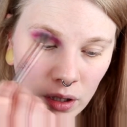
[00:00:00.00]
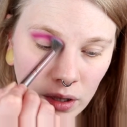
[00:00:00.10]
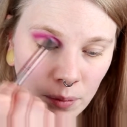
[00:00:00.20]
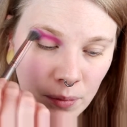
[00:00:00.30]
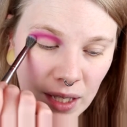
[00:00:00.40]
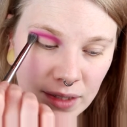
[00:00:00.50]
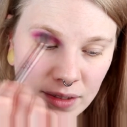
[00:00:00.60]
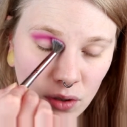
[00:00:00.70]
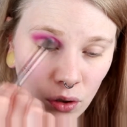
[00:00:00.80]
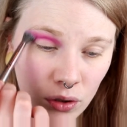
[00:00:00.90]
The
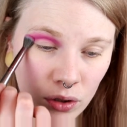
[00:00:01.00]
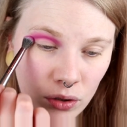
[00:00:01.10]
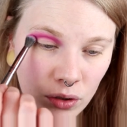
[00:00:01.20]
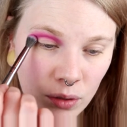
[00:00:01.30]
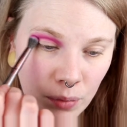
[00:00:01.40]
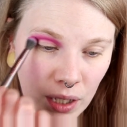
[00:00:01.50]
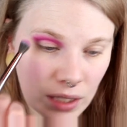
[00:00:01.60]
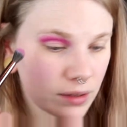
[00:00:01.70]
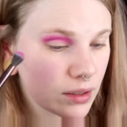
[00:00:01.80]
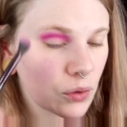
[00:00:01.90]
mattes are good,
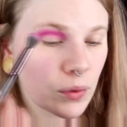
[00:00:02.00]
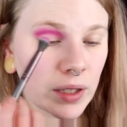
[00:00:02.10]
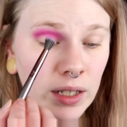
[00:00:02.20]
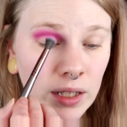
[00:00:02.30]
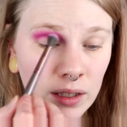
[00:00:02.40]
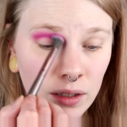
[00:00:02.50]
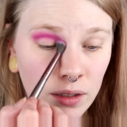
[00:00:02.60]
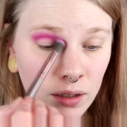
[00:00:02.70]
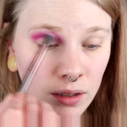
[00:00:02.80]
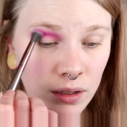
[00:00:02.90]
but they really,
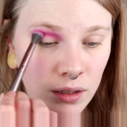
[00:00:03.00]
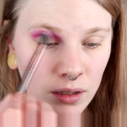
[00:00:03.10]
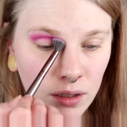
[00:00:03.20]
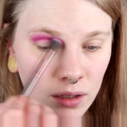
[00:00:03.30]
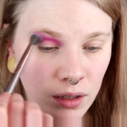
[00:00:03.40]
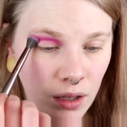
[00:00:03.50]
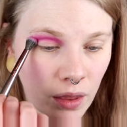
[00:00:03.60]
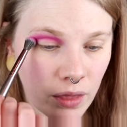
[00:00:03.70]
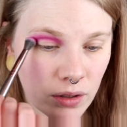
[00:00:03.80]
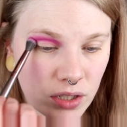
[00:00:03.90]

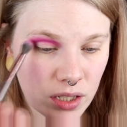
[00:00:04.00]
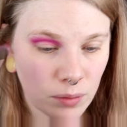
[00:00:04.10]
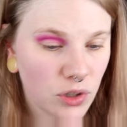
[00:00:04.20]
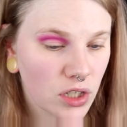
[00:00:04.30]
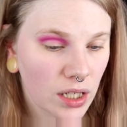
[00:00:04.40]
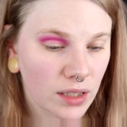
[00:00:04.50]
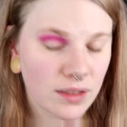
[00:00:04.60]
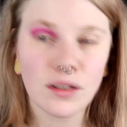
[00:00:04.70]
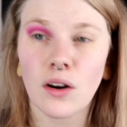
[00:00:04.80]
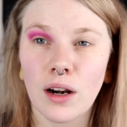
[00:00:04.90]
their shimmer
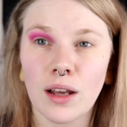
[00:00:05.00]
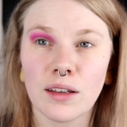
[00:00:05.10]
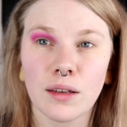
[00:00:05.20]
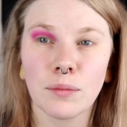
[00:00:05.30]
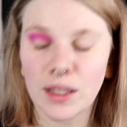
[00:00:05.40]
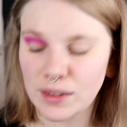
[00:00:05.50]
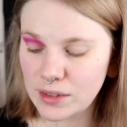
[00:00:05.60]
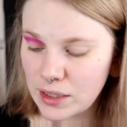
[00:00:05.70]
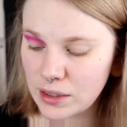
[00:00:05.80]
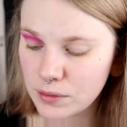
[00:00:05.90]
shades are like
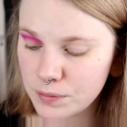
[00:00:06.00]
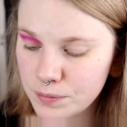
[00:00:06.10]
amazing.